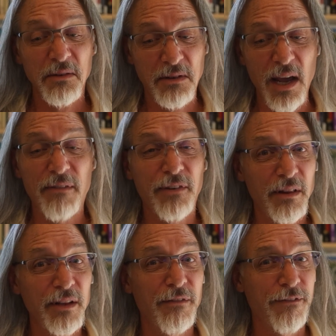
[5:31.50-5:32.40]

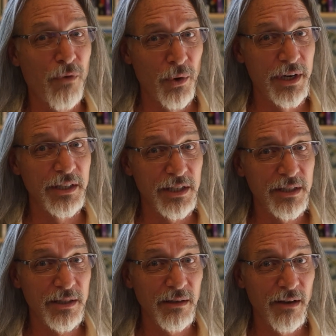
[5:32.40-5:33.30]
definitely 4
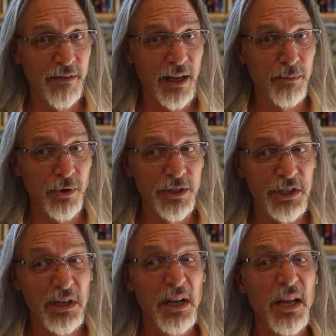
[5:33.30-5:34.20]
digits of
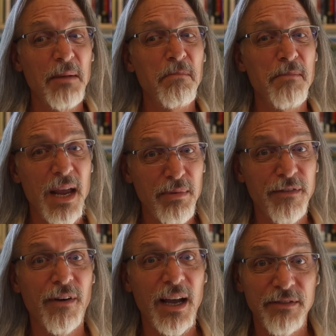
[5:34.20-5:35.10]
amperage, maybe
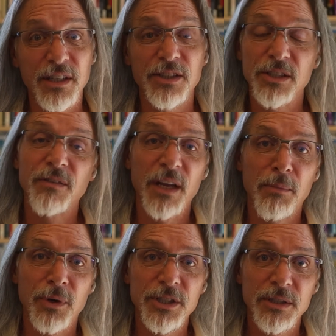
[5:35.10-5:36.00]
5 digits of
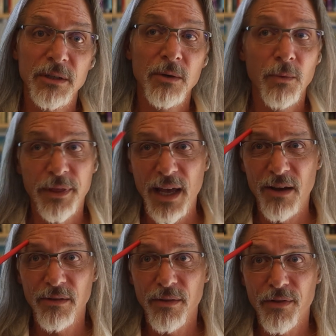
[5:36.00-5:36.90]
amperage
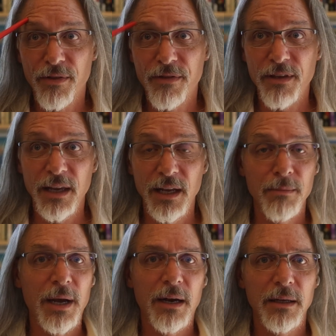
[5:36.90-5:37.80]
without thinking
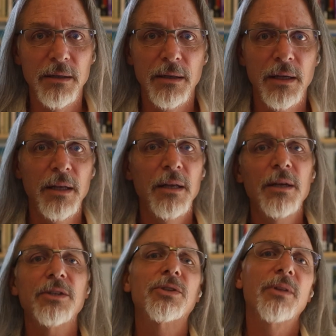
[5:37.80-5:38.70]
about it.
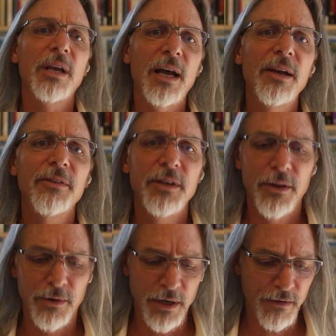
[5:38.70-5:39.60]
So the guy on the
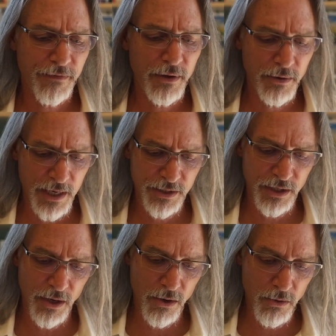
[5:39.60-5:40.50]
other end of the phone has
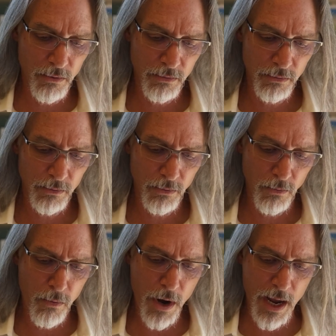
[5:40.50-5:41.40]
to go,
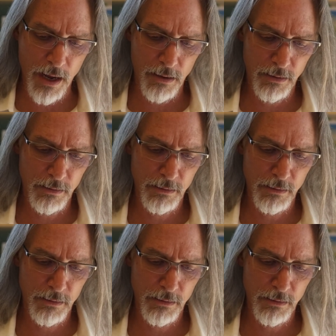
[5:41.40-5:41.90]
well,